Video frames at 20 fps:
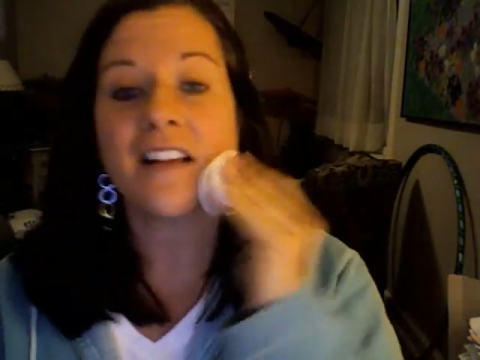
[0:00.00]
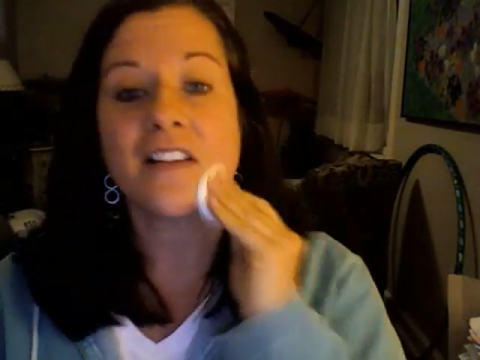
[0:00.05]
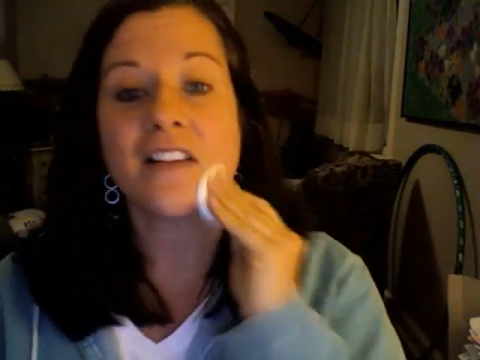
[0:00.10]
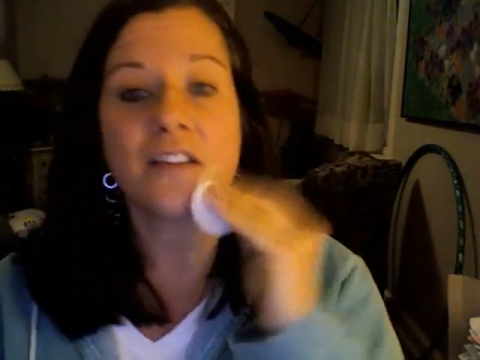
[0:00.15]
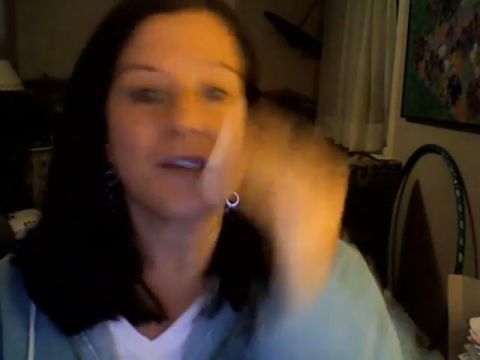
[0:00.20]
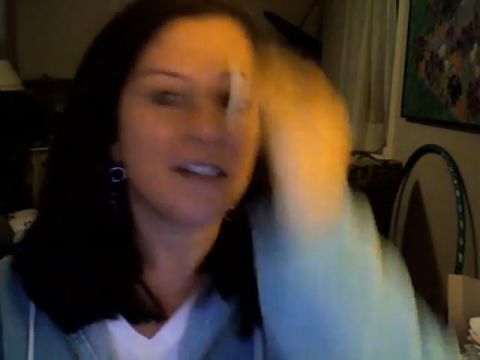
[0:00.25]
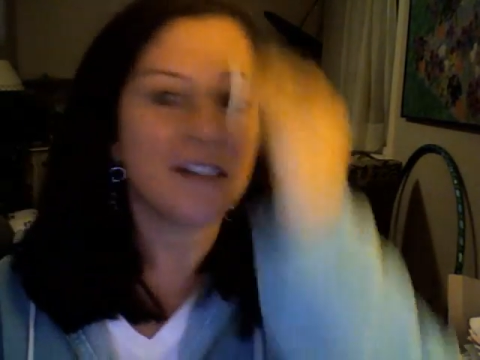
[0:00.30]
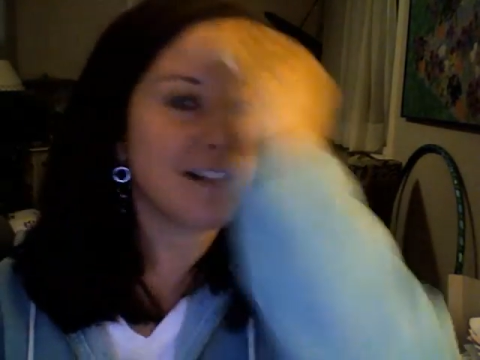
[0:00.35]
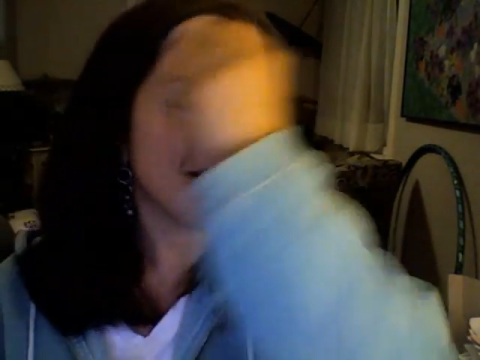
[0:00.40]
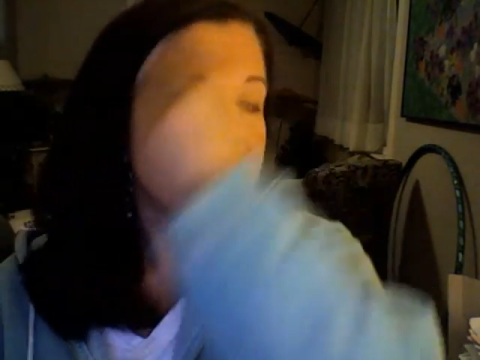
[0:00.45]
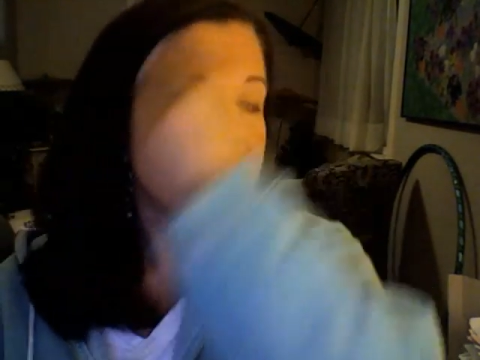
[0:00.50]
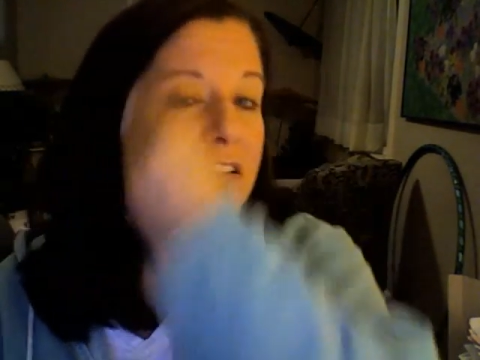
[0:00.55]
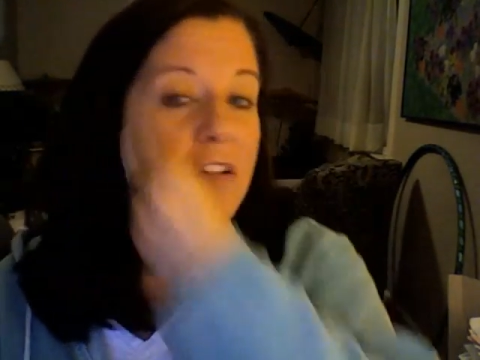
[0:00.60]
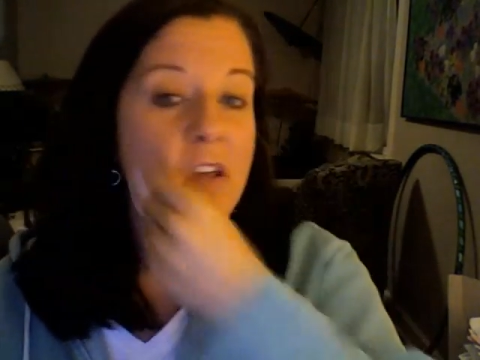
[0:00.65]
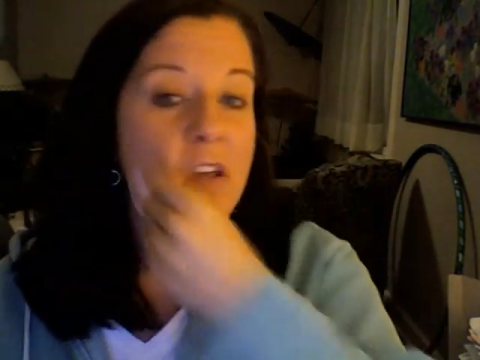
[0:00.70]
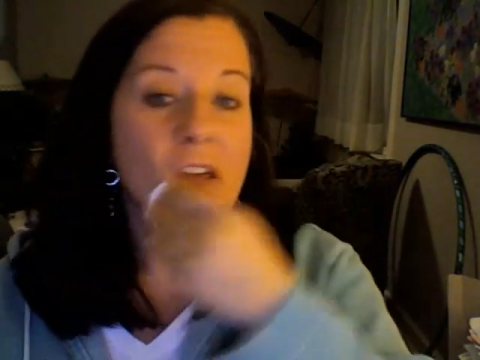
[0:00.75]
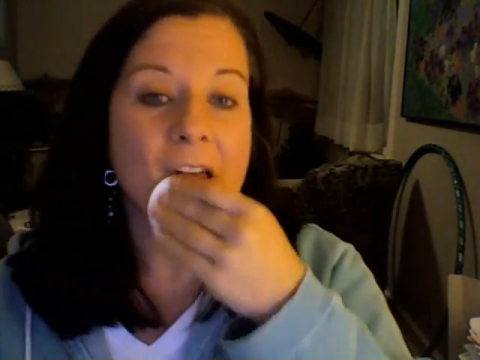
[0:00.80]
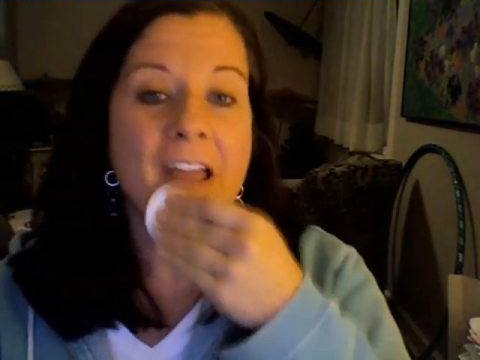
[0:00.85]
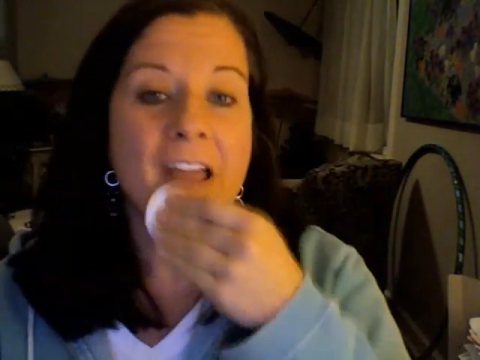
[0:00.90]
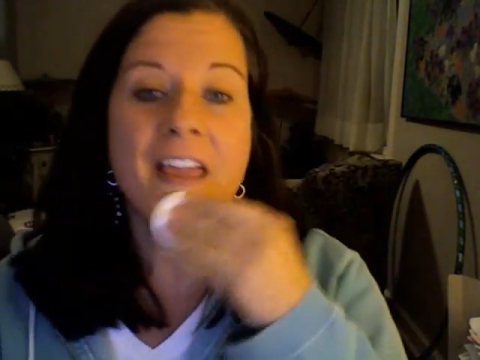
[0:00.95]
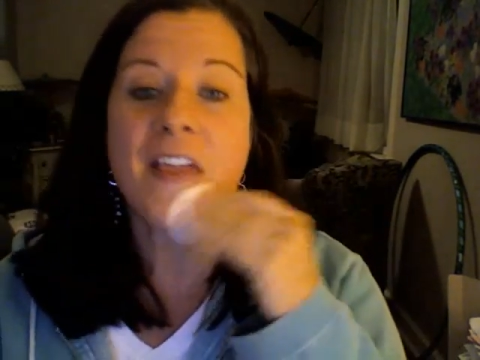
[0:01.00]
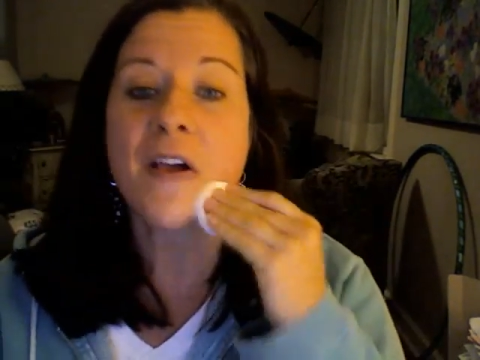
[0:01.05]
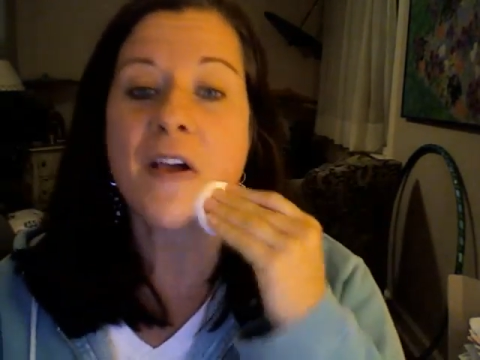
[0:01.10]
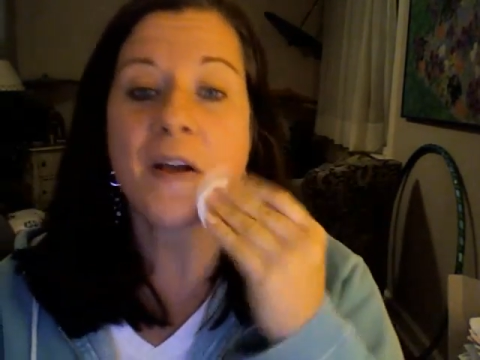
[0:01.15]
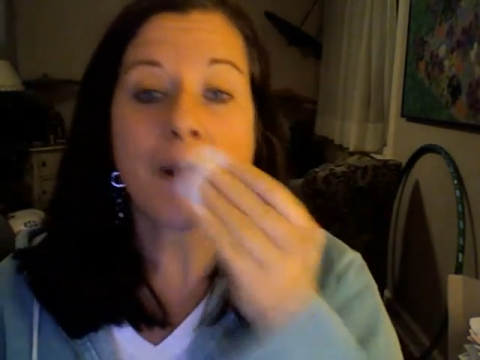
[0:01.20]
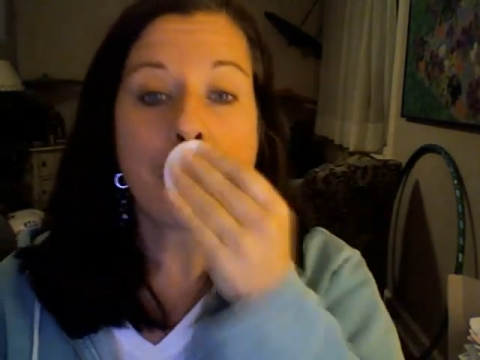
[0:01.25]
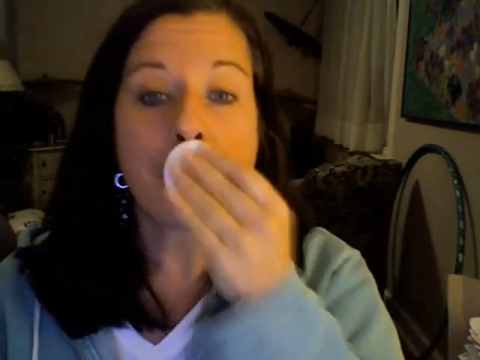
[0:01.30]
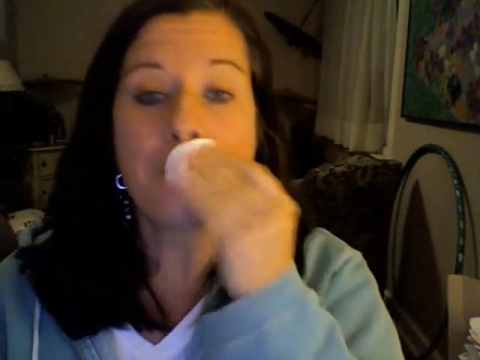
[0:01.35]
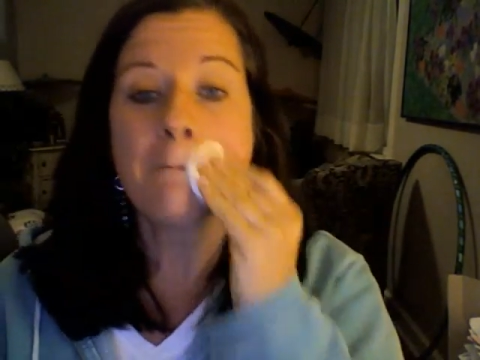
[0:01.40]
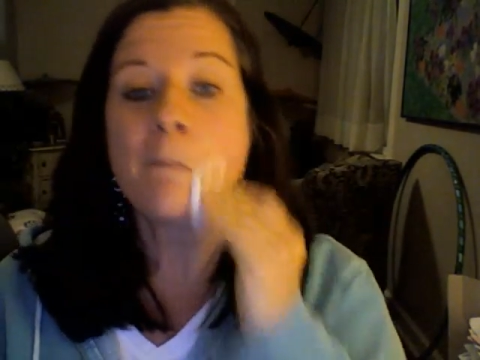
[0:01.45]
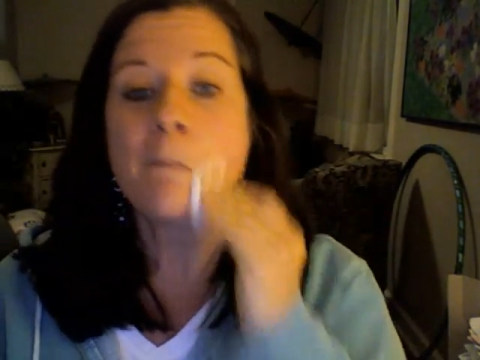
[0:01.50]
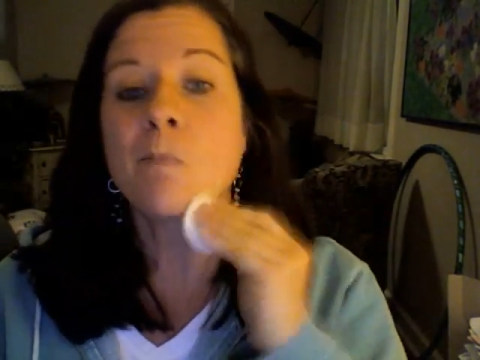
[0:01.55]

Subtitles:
so it doesn't look like you can